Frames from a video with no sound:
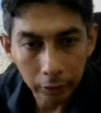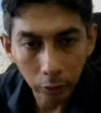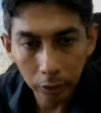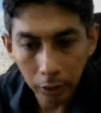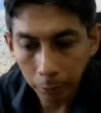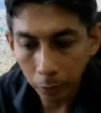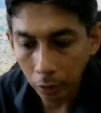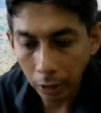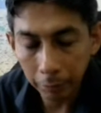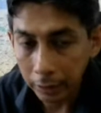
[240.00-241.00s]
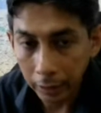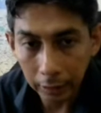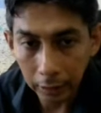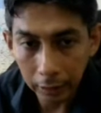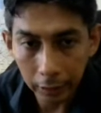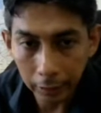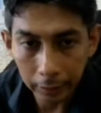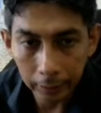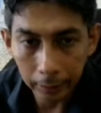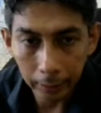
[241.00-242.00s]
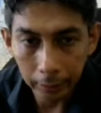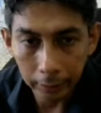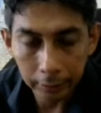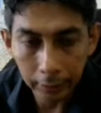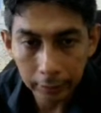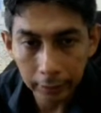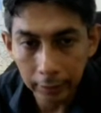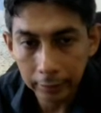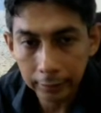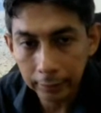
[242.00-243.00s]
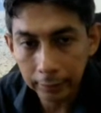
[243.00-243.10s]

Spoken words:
So subprogram is actually just a